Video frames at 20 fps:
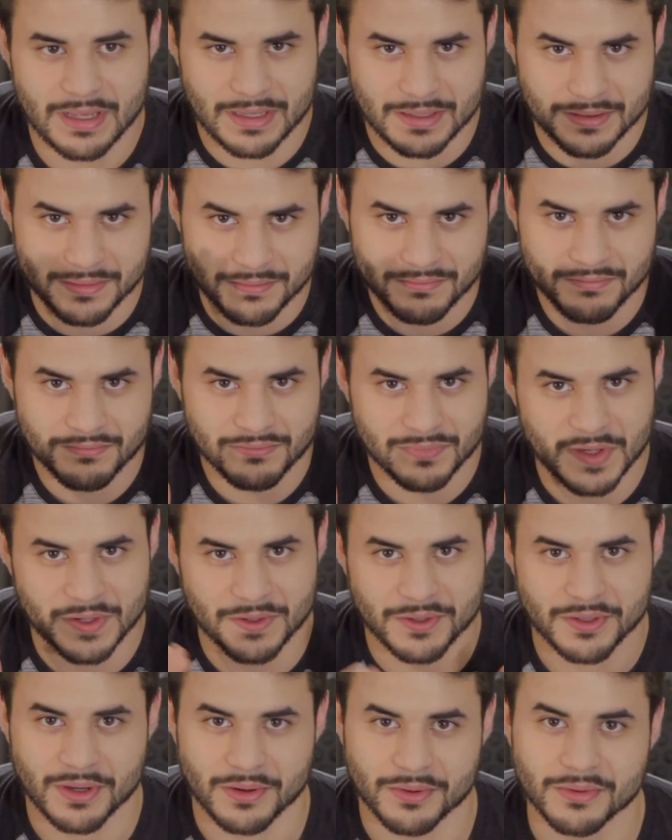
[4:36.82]
And there
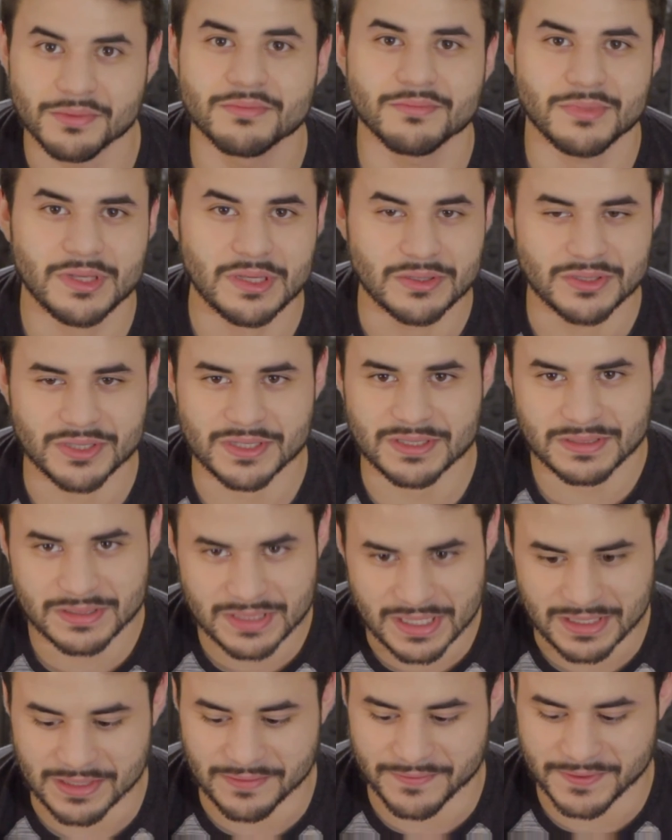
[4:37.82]
you go, you just
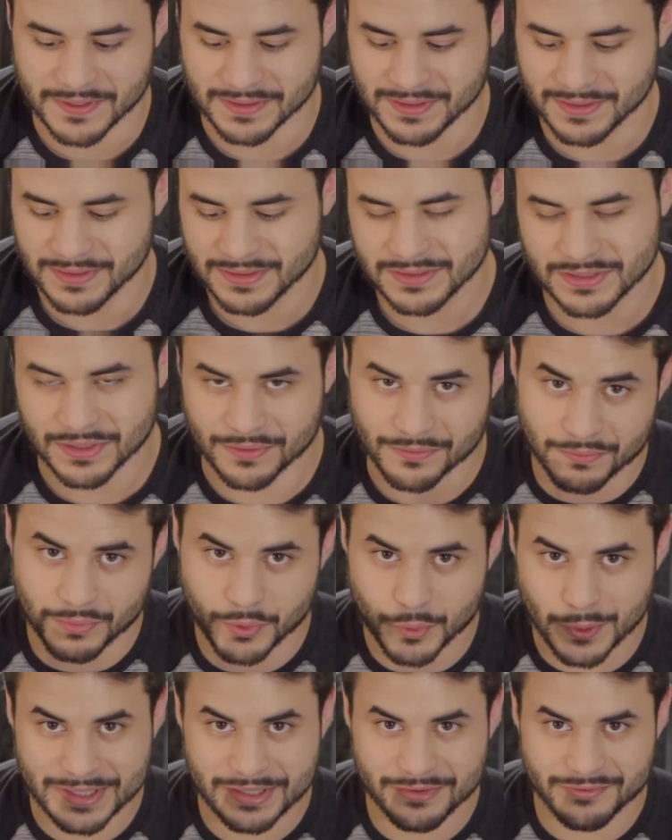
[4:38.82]
deadlifted. So
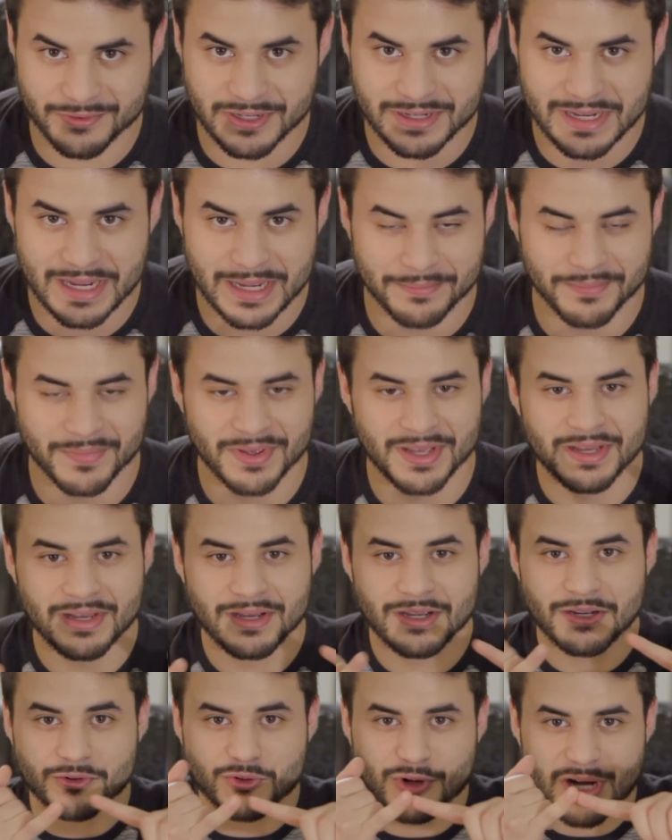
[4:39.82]
quick recap:
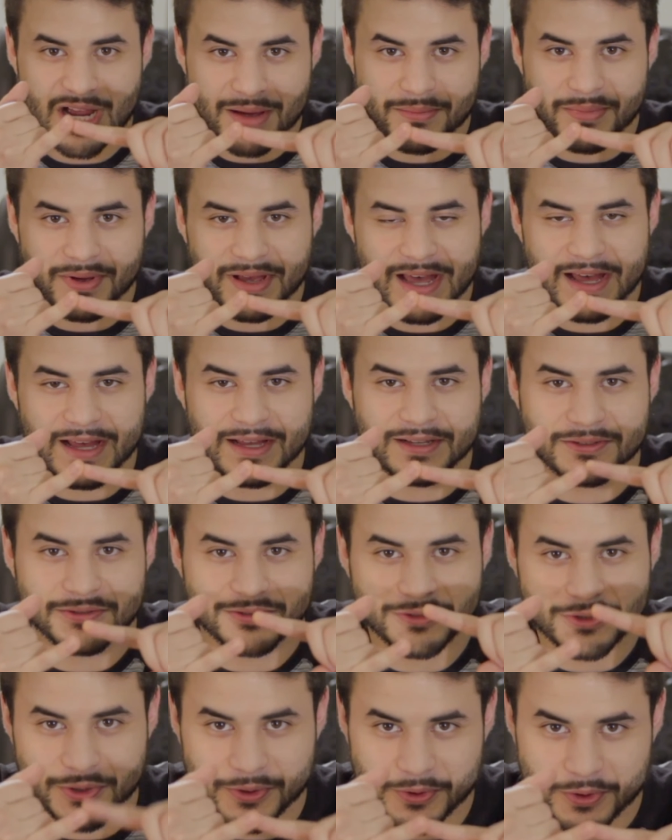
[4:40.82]
grab at
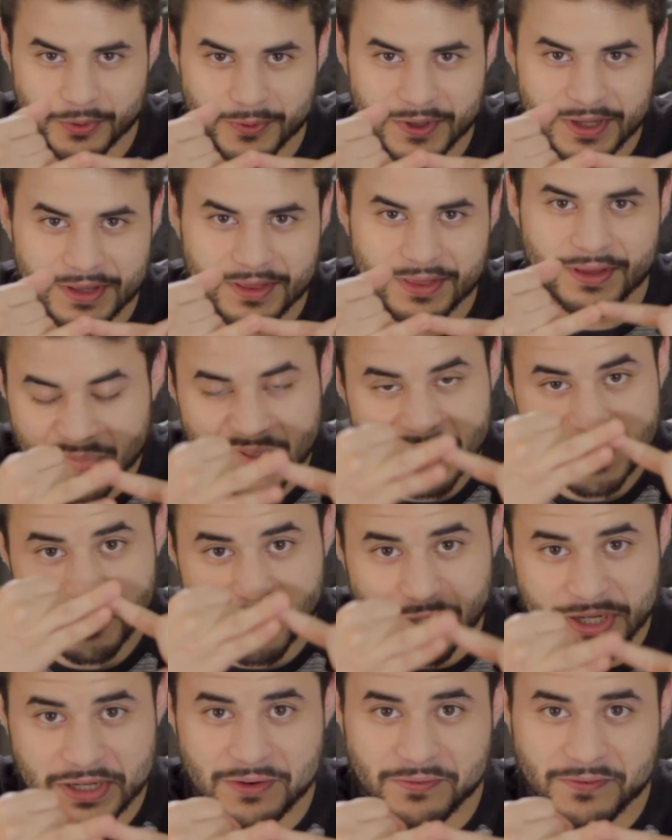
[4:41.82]
shoulder width,
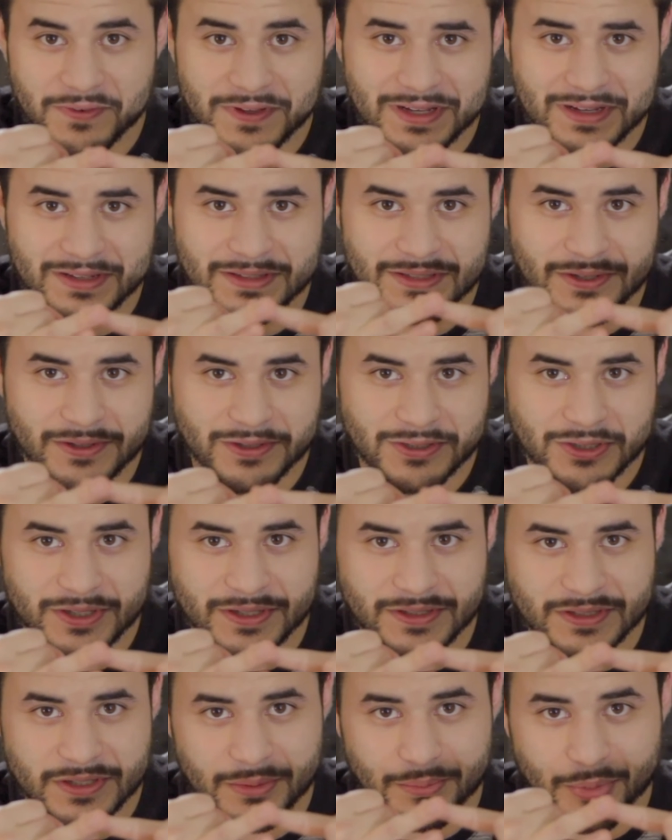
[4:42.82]
spread your feet until your
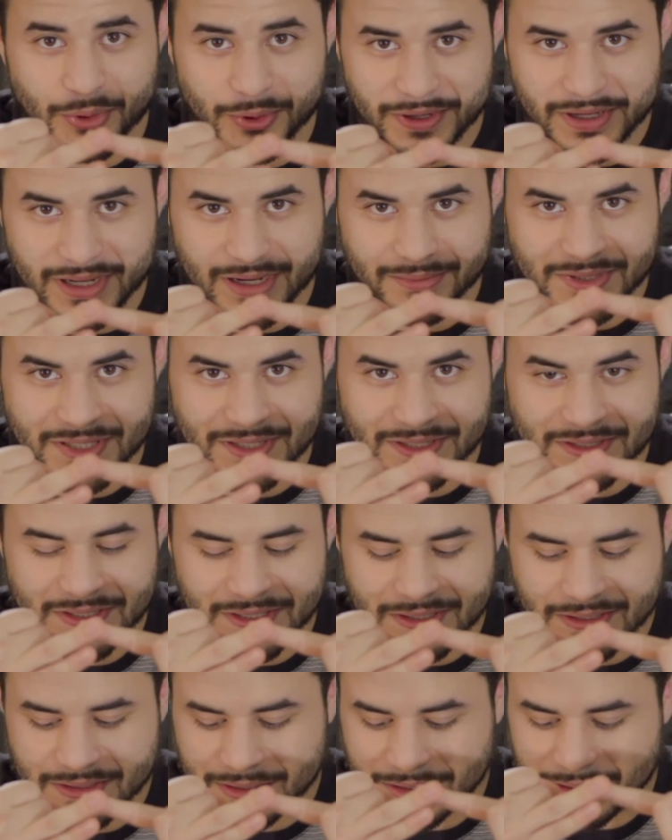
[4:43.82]
shins are pointing up to the
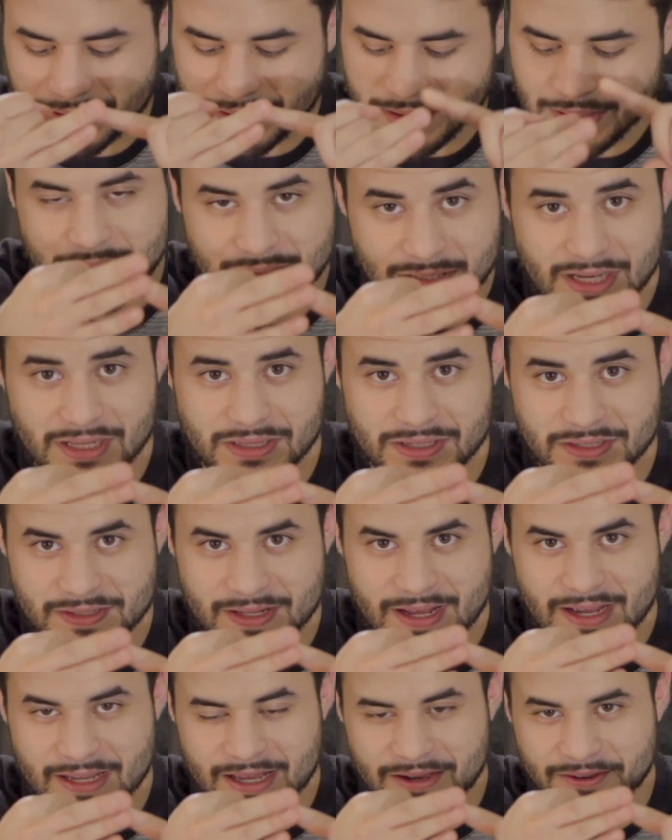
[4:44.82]
ceiling, take the
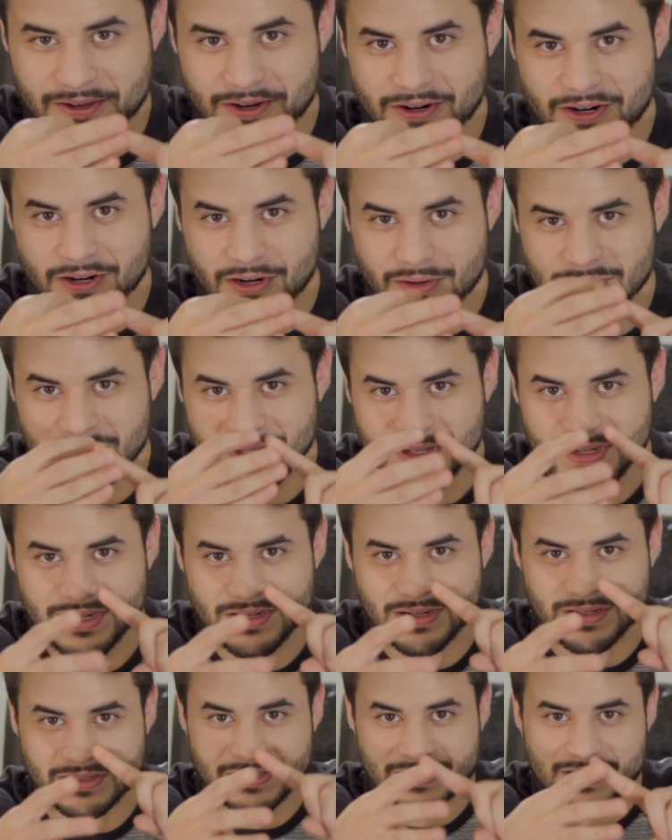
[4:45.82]
slack out your arms,
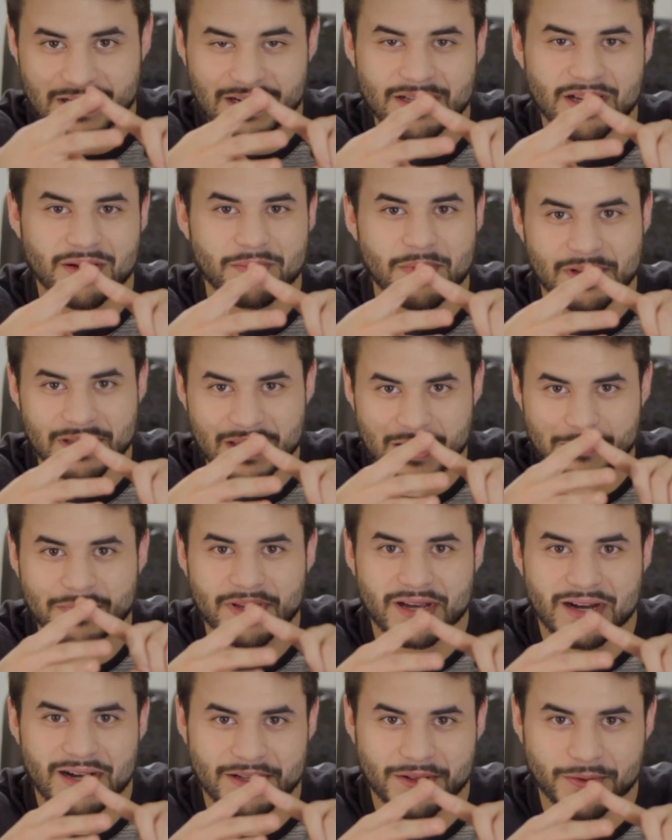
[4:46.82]
and then stand up and get
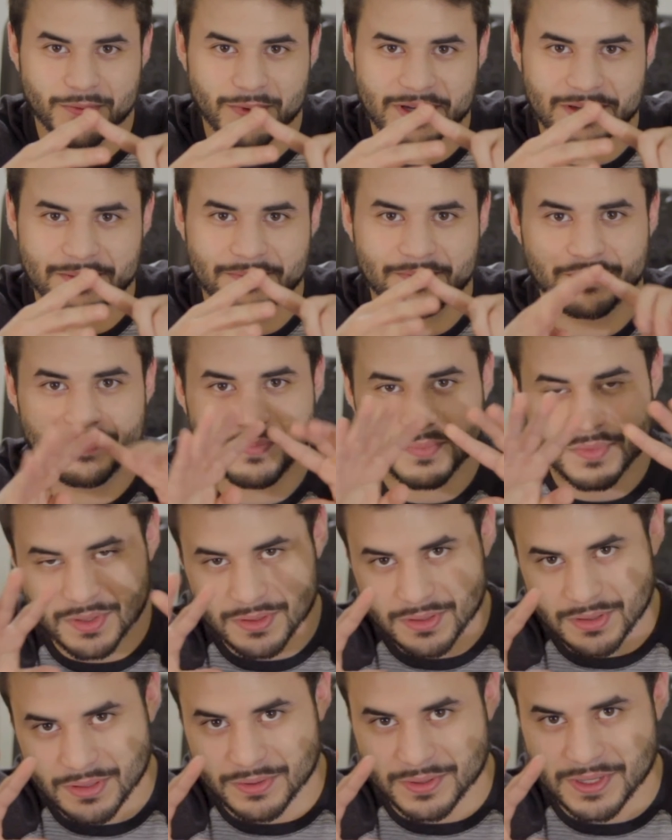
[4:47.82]
behind the weight.
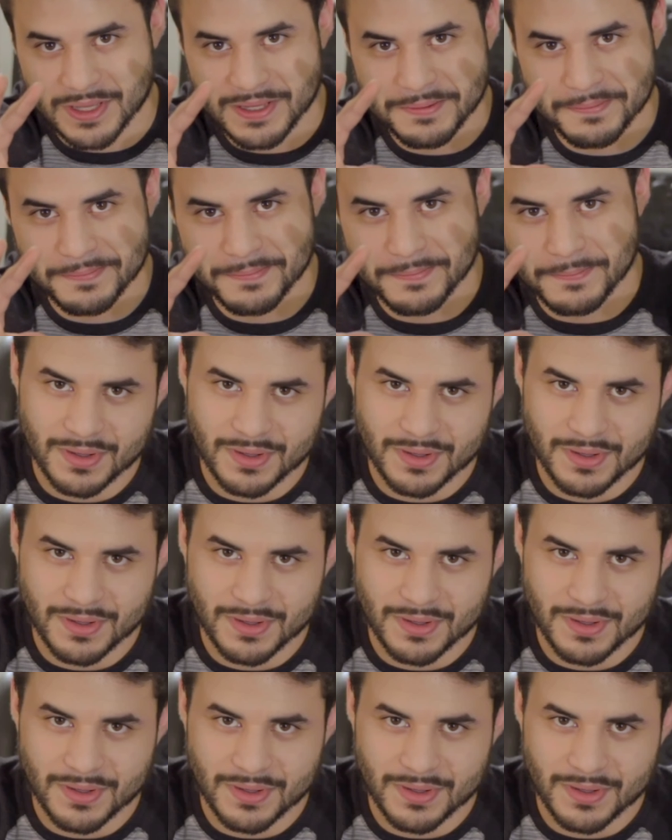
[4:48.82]
Okay,